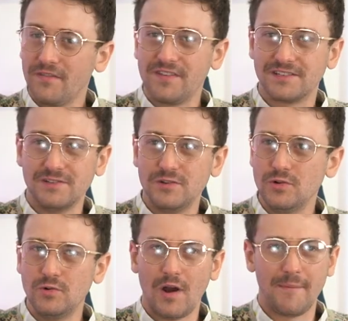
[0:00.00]
of this
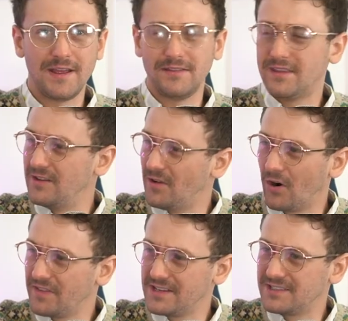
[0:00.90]
new. I mean, didn't,
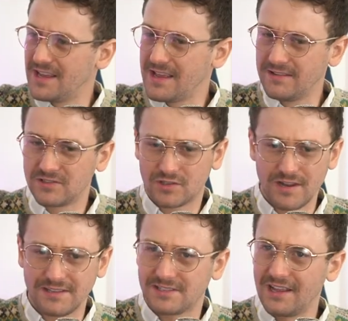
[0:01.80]
aren't they saying
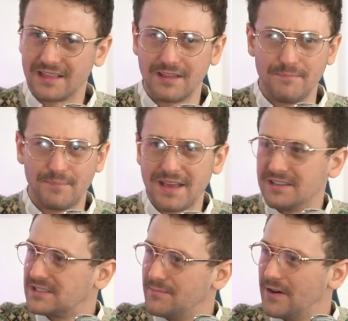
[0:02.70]
it's like the
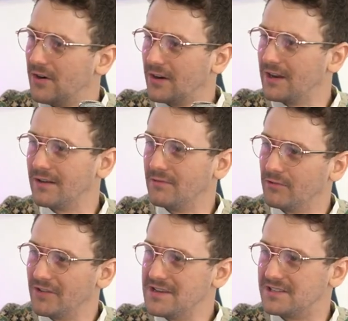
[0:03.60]
biggest American
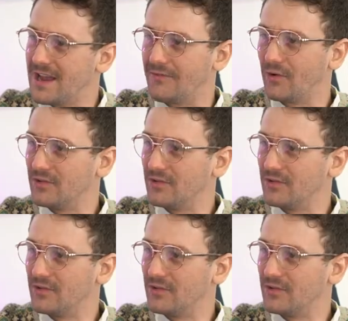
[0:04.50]
release ever?